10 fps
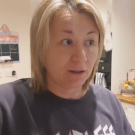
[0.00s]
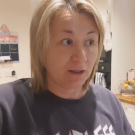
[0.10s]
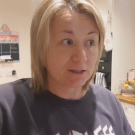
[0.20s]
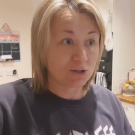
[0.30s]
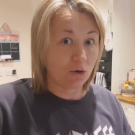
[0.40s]

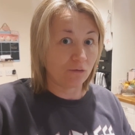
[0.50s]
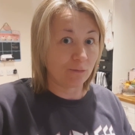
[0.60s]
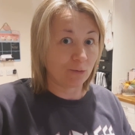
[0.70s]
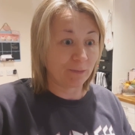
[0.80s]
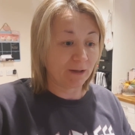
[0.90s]
It's
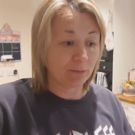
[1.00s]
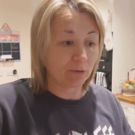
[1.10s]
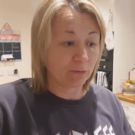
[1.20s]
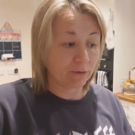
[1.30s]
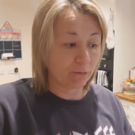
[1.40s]
horrible,
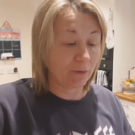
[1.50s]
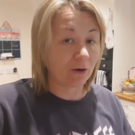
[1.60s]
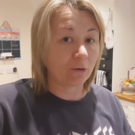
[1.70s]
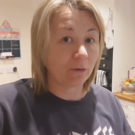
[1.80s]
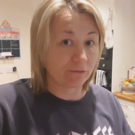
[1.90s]
people. We are
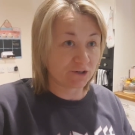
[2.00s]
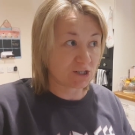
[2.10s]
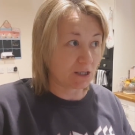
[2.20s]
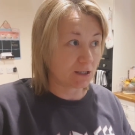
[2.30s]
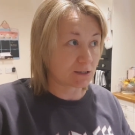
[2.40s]

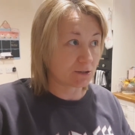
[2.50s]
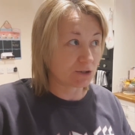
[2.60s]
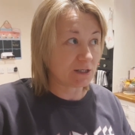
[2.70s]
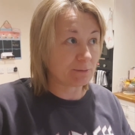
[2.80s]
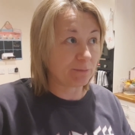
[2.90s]
quarantined.
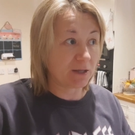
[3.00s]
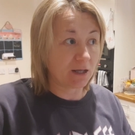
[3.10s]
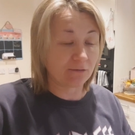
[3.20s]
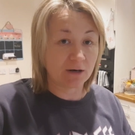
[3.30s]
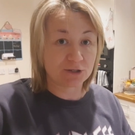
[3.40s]
We need a
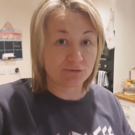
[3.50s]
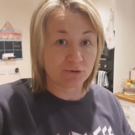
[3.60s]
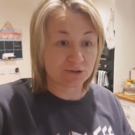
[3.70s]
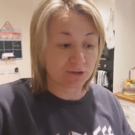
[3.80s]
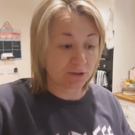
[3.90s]
big red
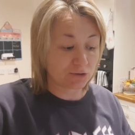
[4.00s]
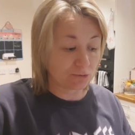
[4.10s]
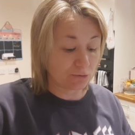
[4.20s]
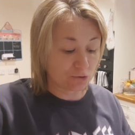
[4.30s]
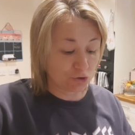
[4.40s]
cross on our
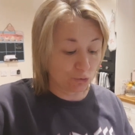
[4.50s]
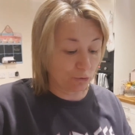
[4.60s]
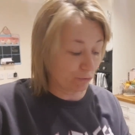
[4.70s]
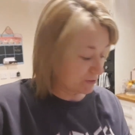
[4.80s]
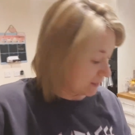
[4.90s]
door, do not